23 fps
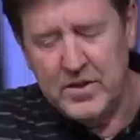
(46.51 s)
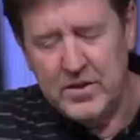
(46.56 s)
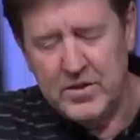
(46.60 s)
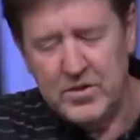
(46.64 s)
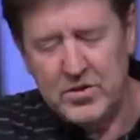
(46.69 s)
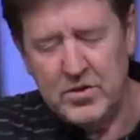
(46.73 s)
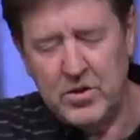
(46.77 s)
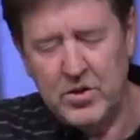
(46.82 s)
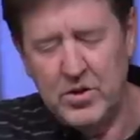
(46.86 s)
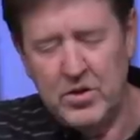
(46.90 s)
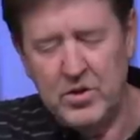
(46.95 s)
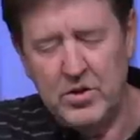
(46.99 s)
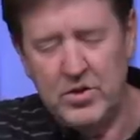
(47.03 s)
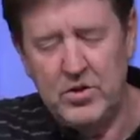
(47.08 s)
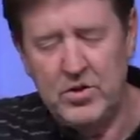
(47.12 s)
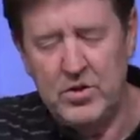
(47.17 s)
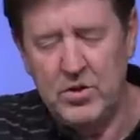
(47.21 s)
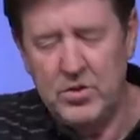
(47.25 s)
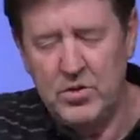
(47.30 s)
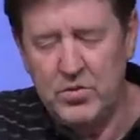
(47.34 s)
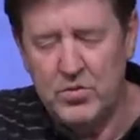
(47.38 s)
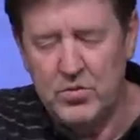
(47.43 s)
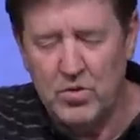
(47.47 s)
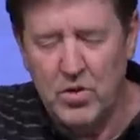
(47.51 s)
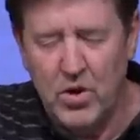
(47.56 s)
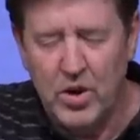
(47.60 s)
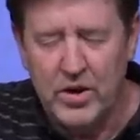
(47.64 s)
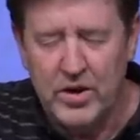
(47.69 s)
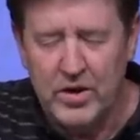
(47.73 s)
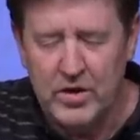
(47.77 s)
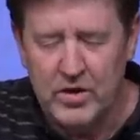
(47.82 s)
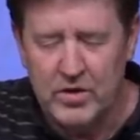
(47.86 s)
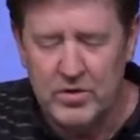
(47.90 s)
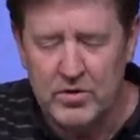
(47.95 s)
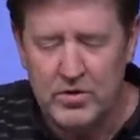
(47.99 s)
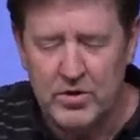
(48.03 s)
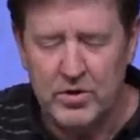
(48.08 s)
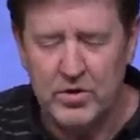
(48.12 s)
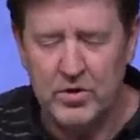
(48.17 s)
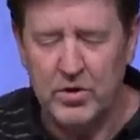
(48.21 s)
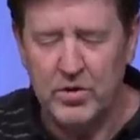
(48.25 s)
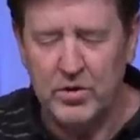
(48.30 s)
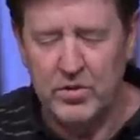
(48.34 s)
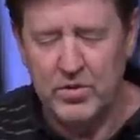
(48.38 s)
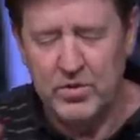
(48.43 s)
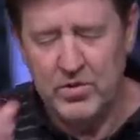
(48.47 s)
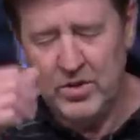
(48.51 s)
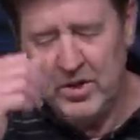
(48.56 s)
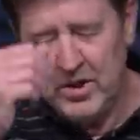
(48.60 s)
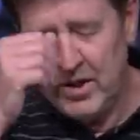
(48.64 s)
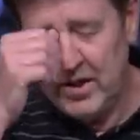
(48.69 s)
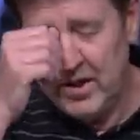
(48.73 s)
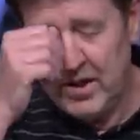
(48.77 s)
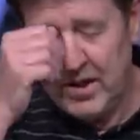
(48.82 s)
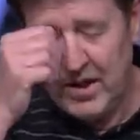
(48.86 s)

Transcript: it is good to draw near to you.